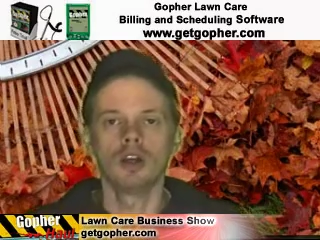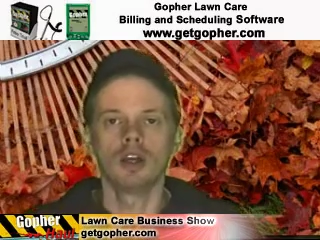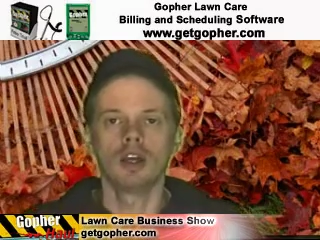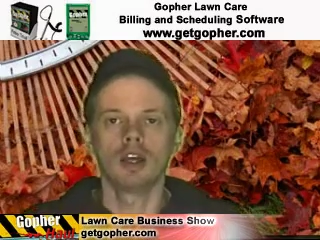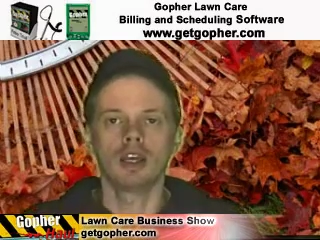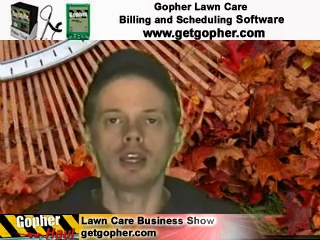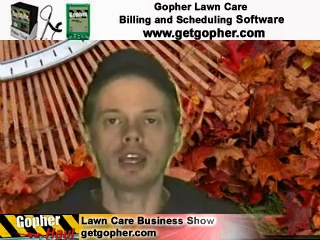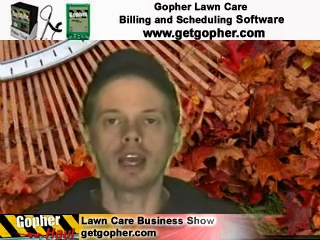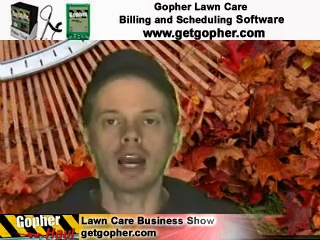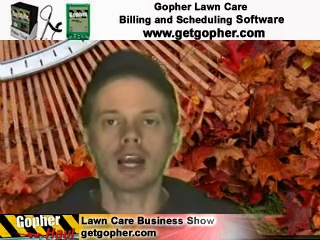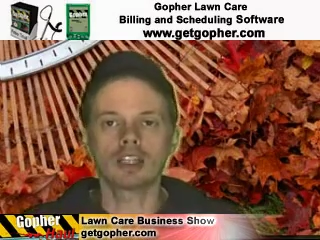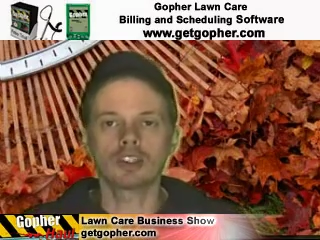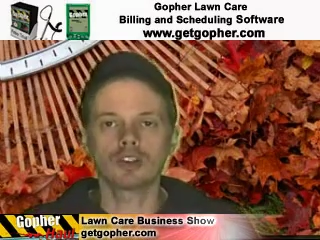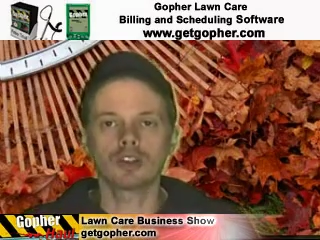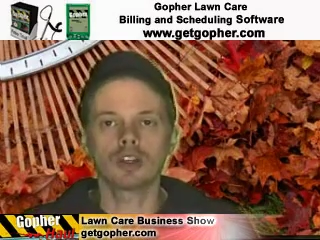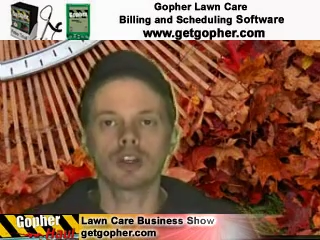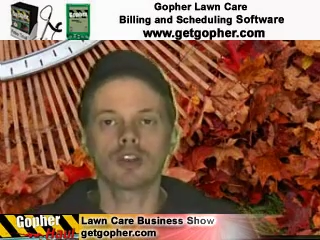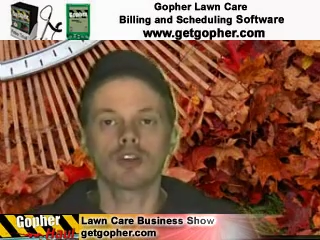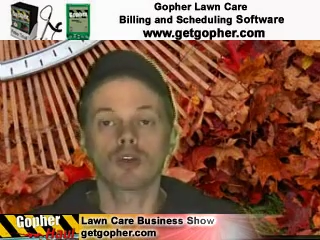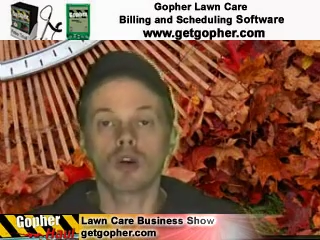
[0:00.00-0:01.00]
He
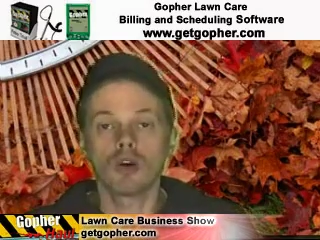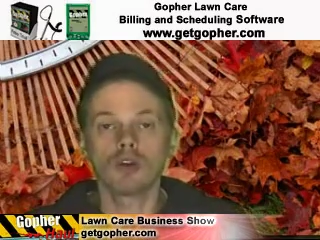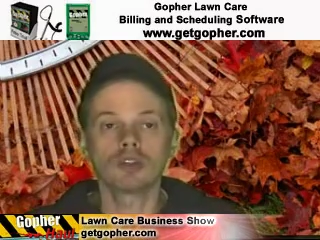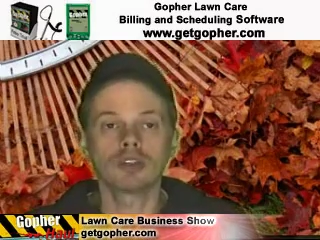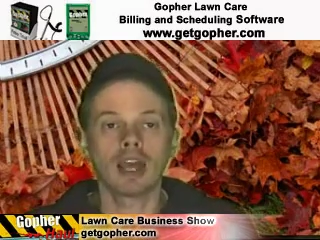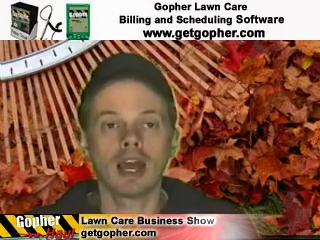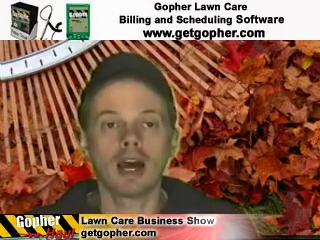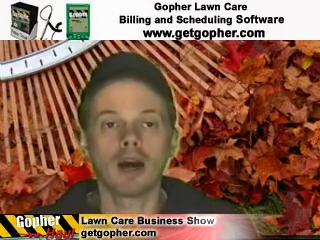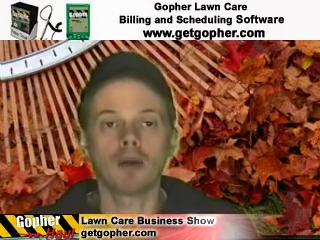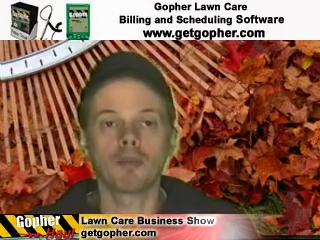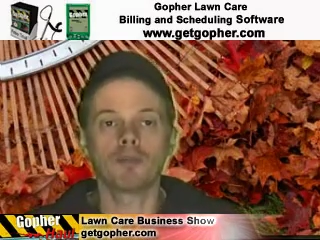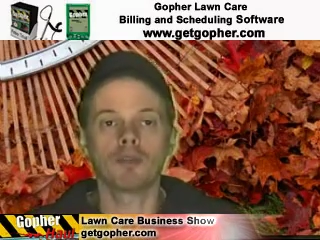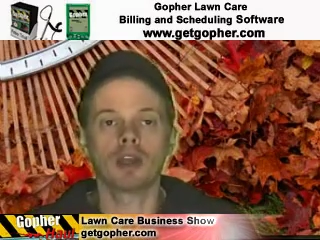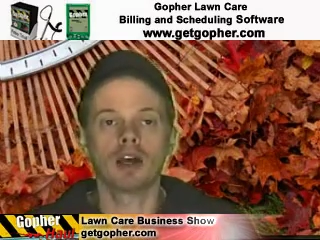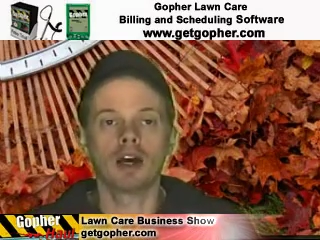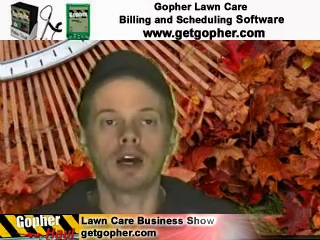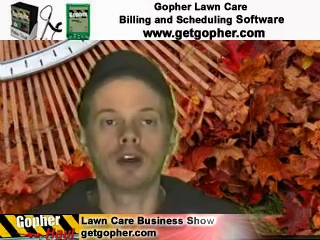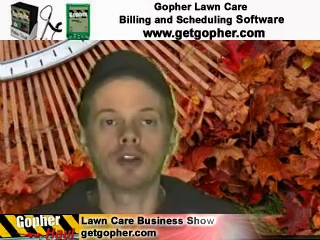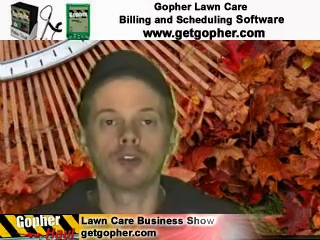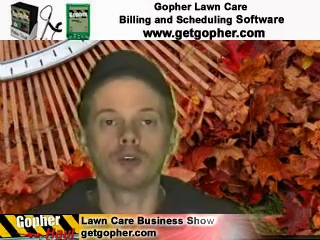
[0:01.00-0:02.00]
actually throws out
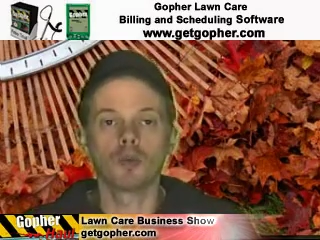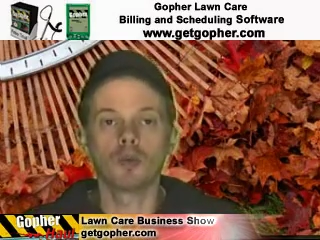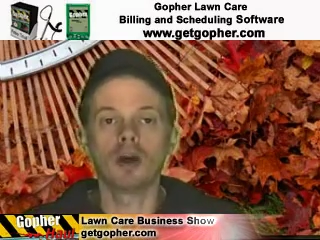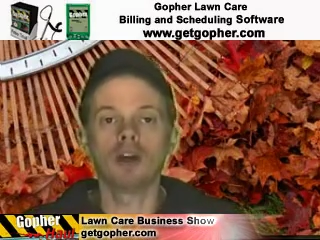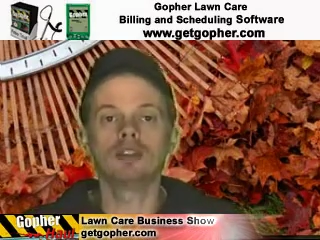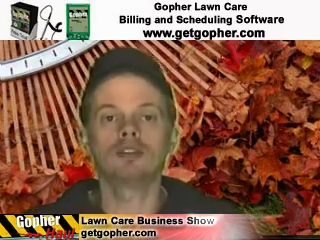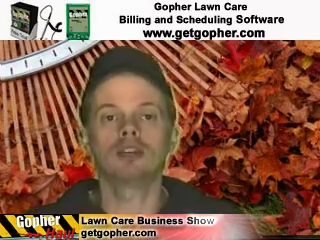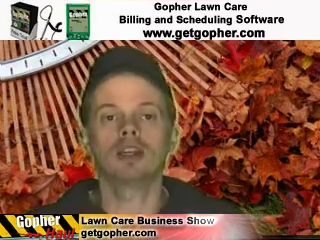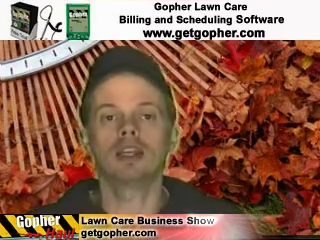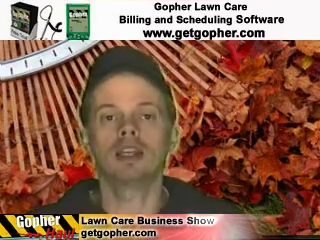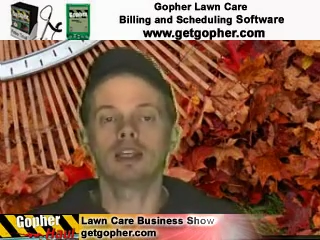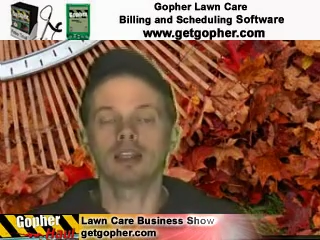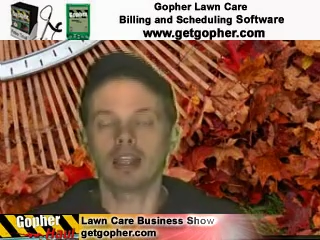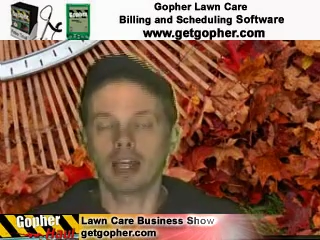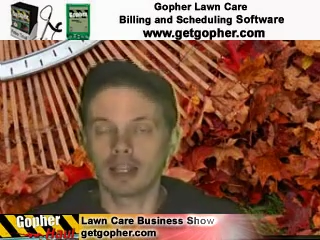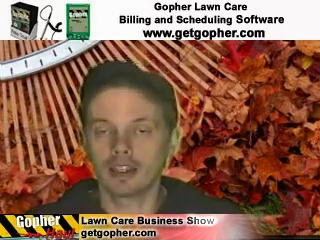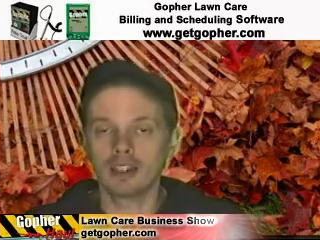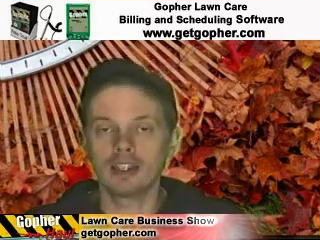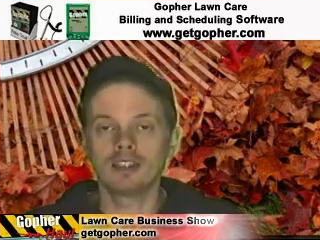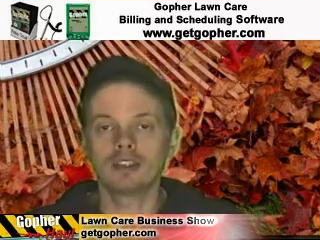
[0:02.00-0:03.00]
uh, the ones that he,
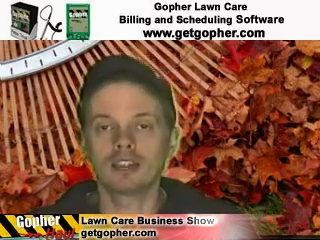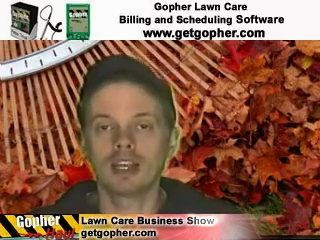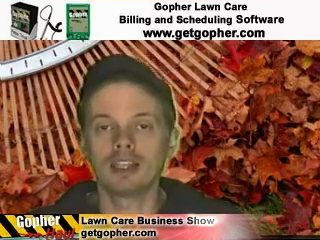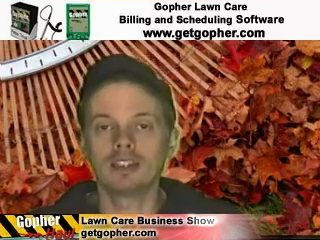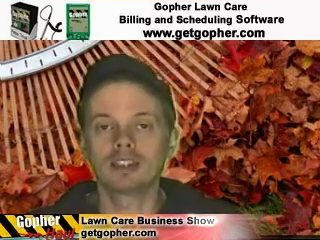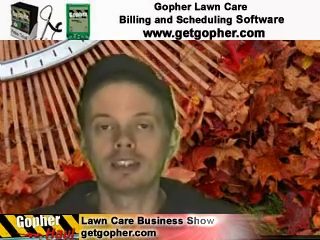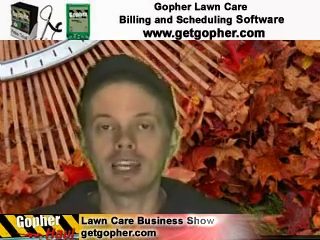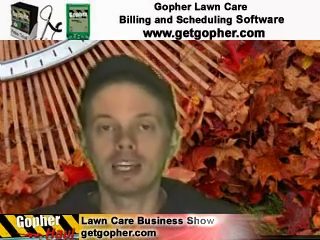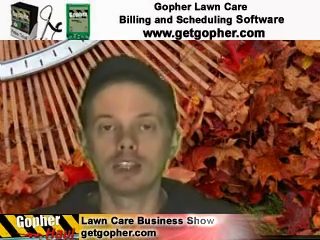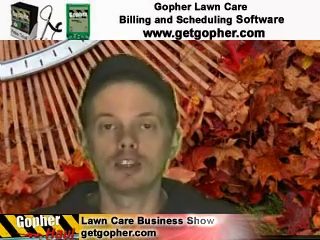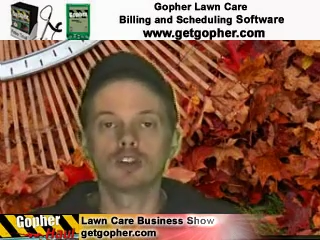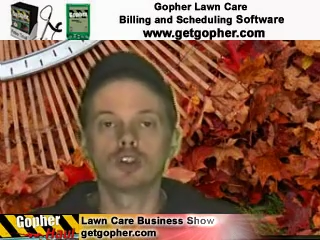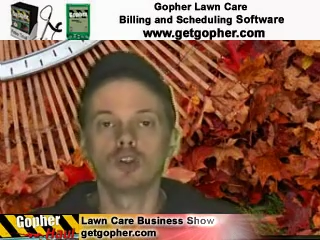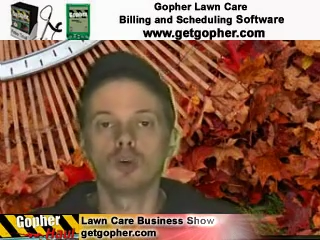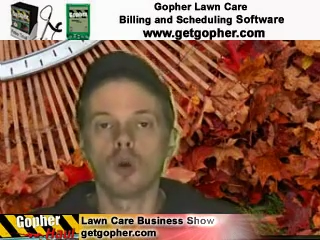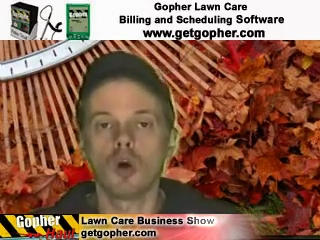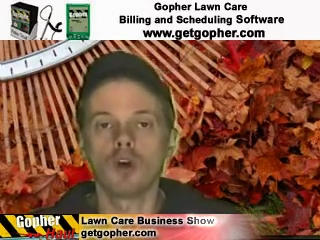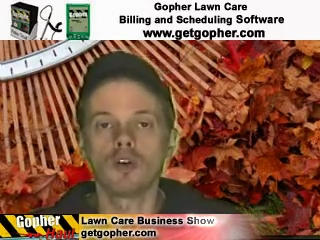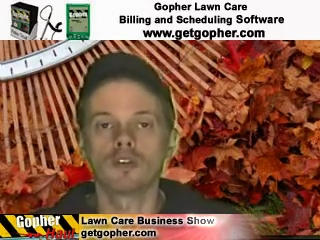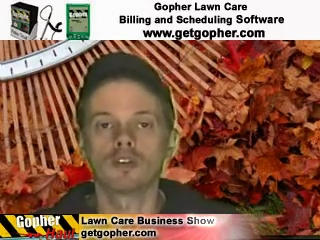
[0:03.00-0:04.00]
that he says get too
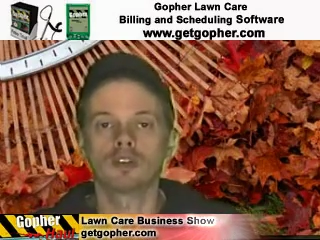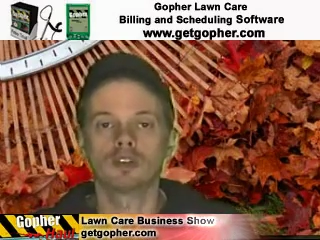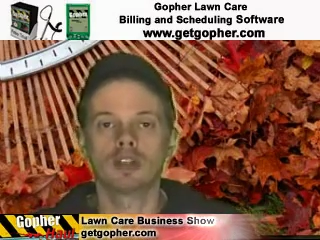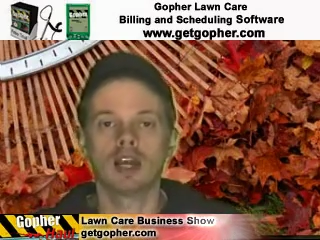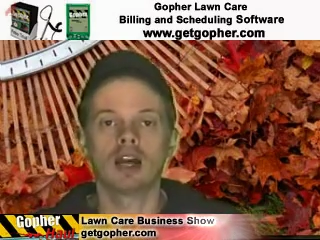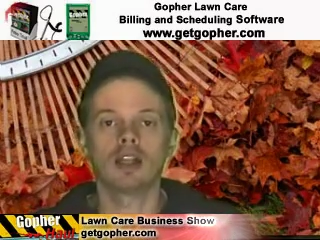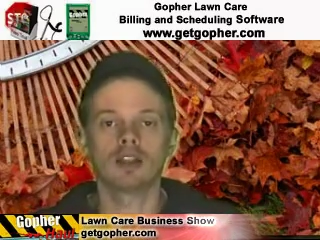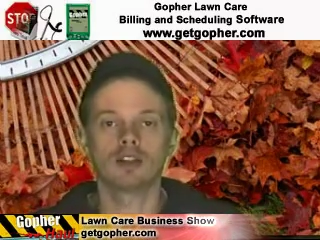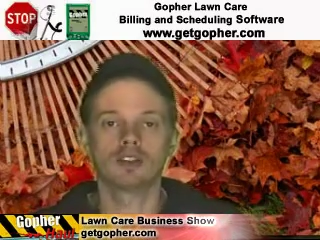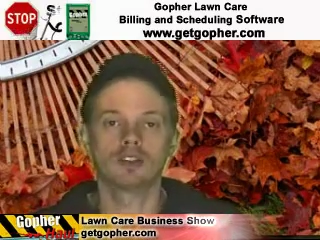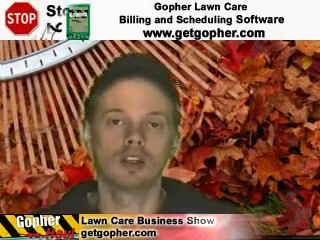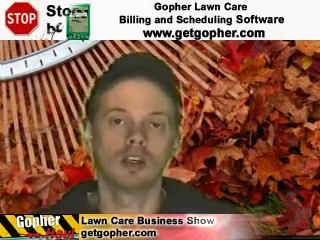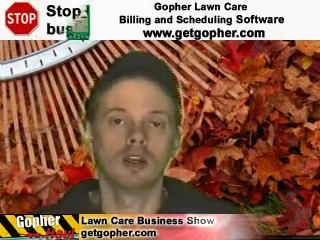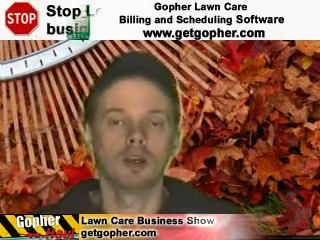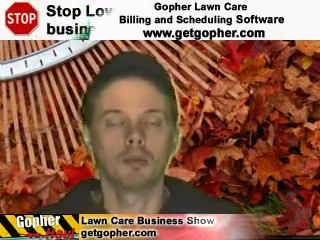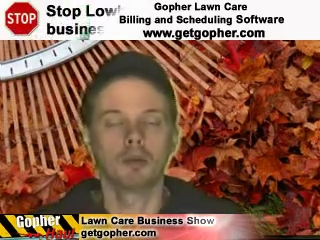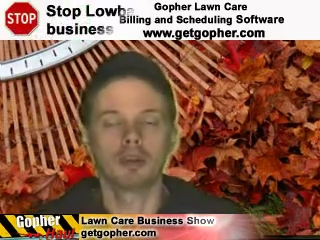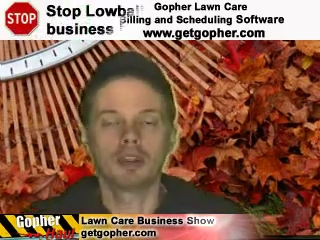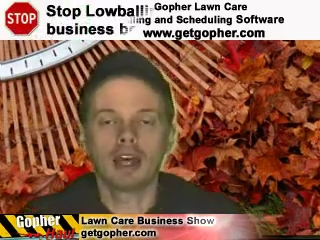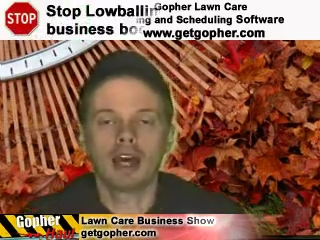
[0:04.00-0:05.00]
overzealous,
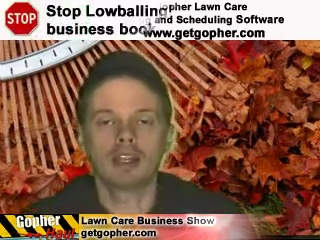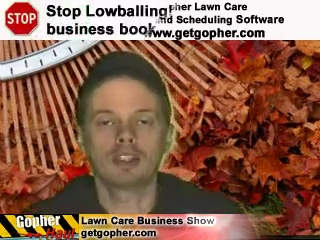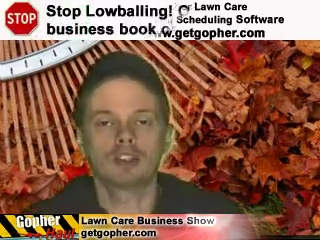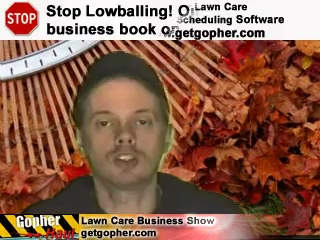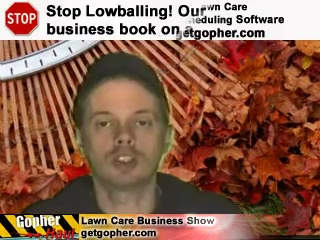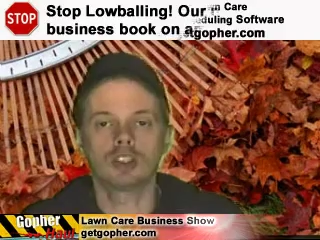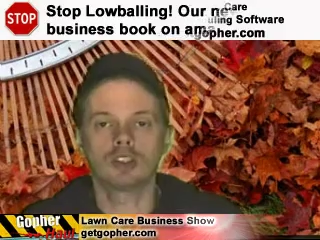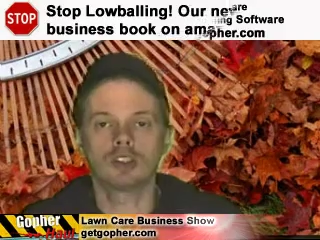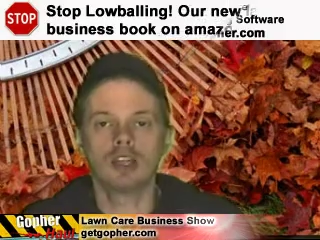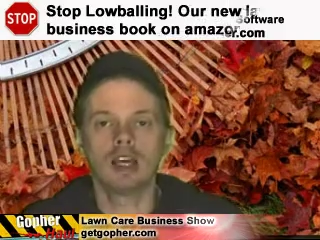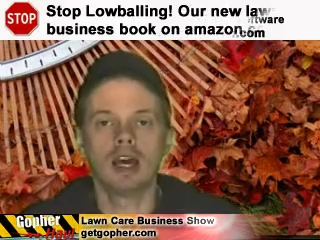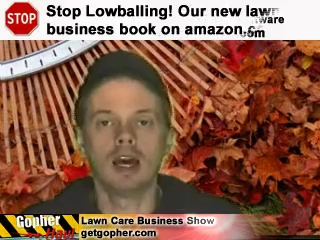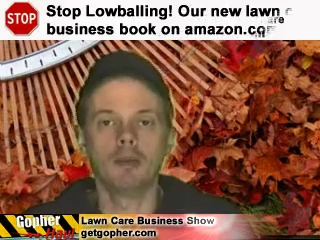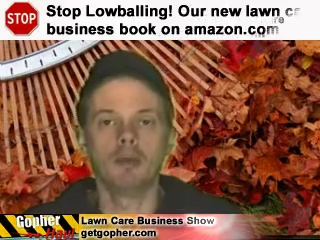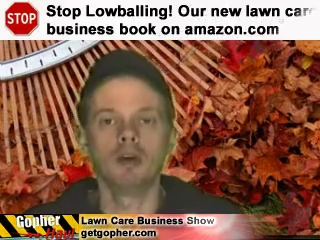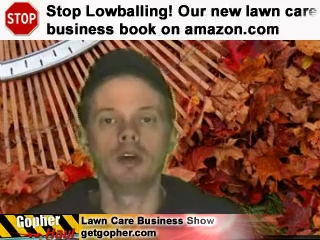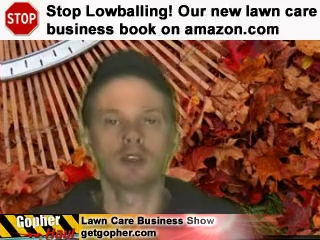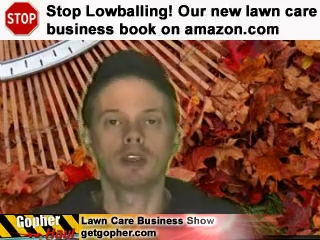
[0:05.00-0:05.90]
but that's just him.